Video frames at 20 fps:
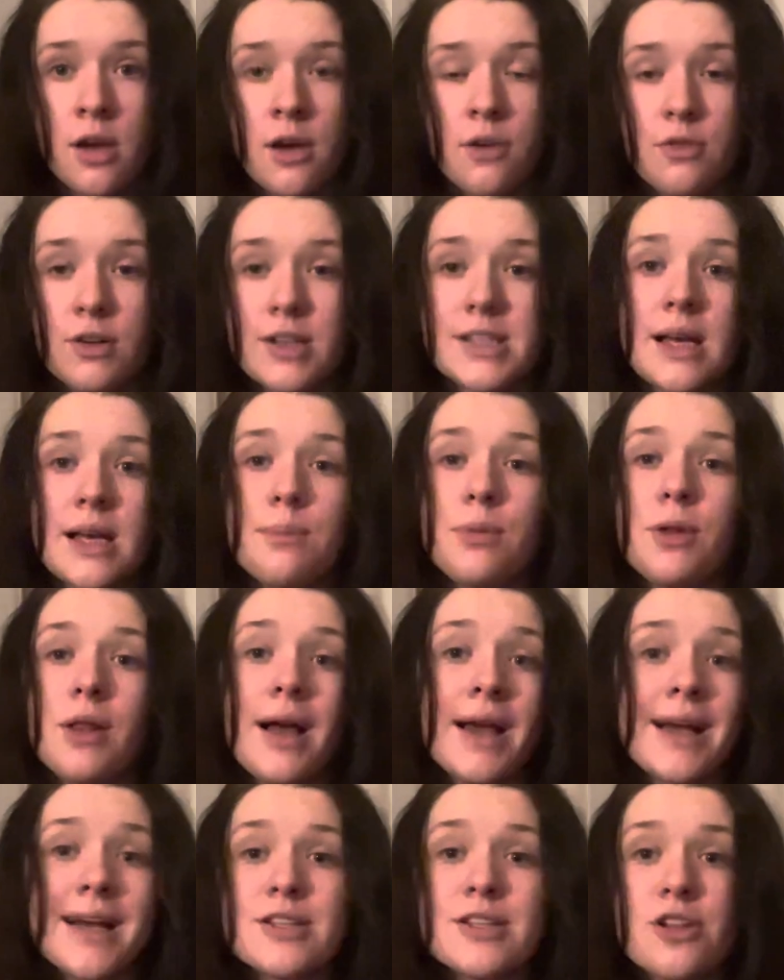For example,
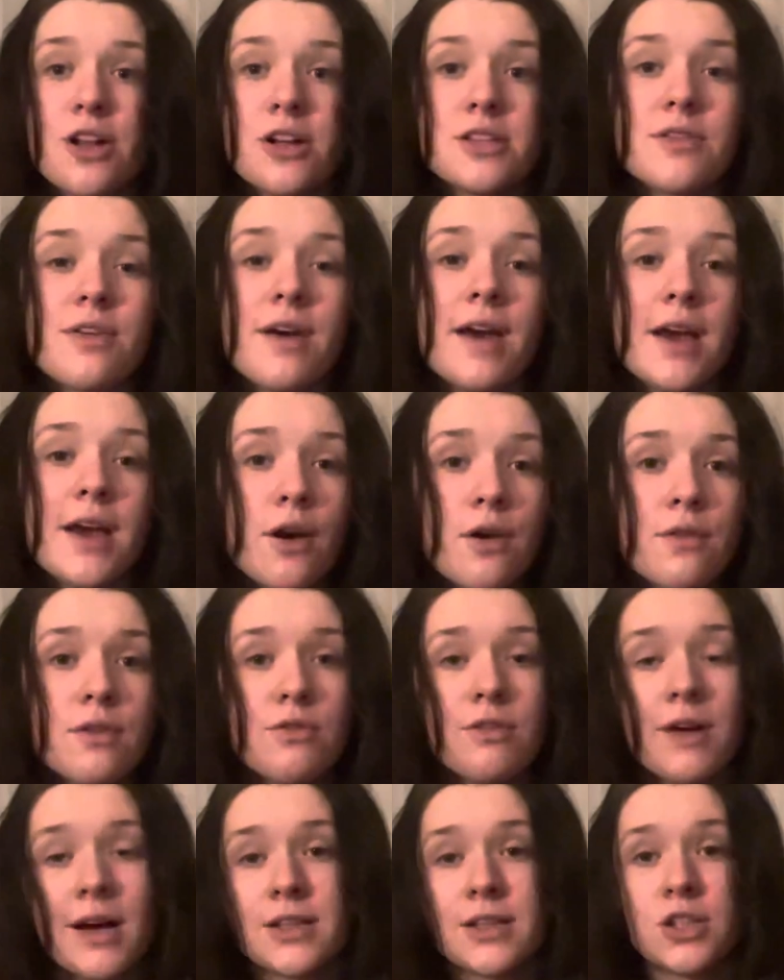I get a lot of hate over the
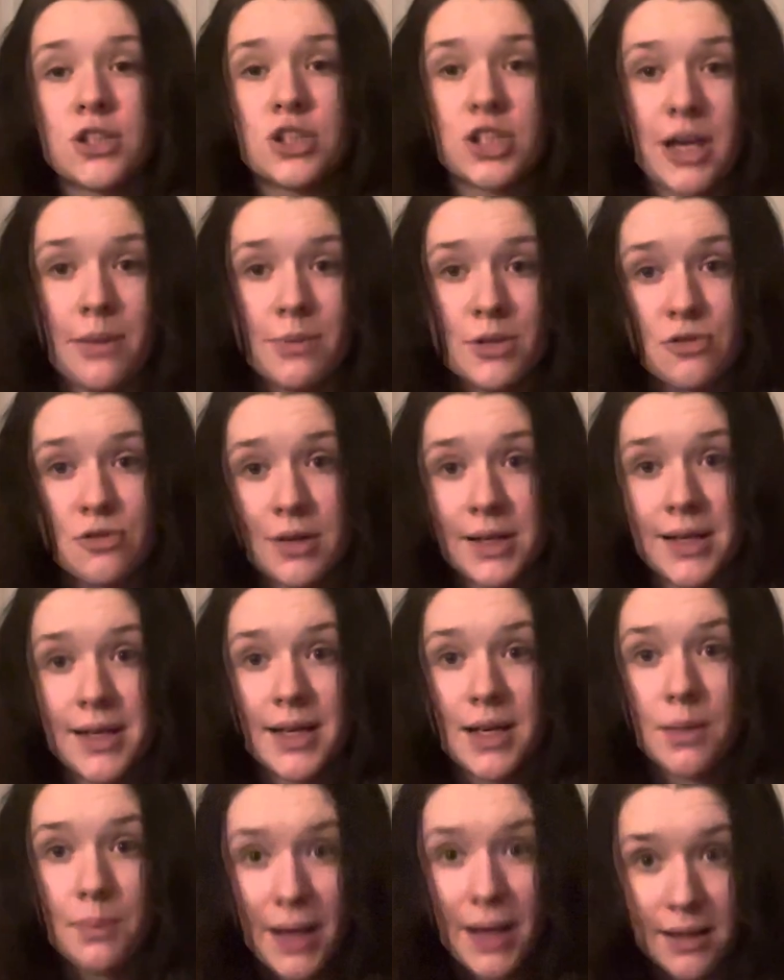fact that Jem is ridden
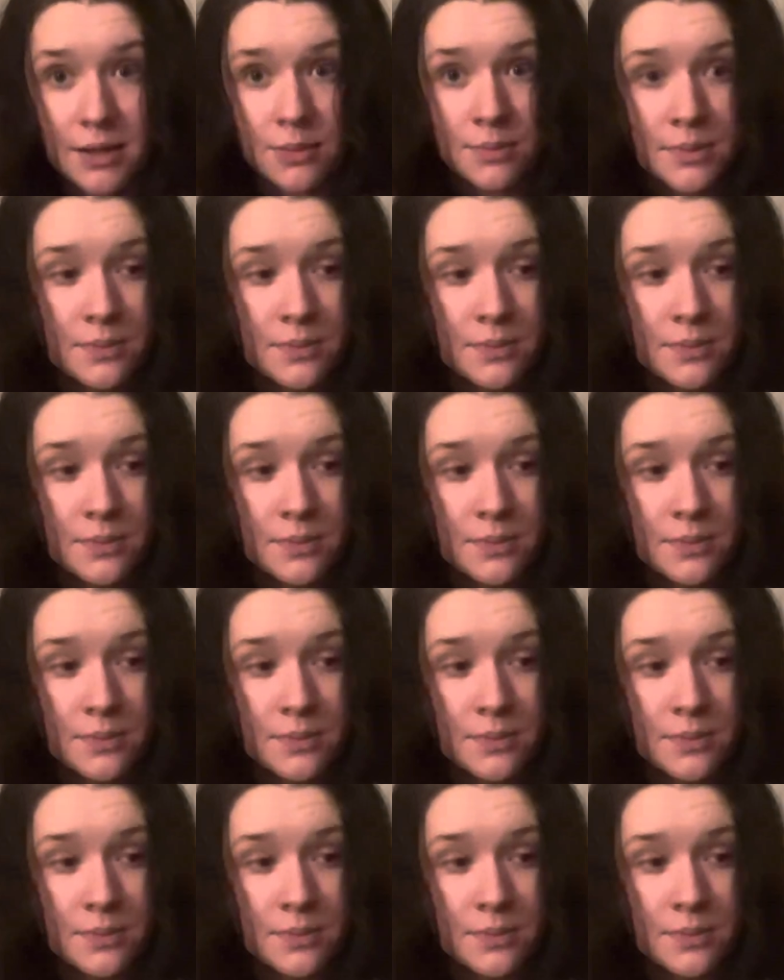in a Pelham.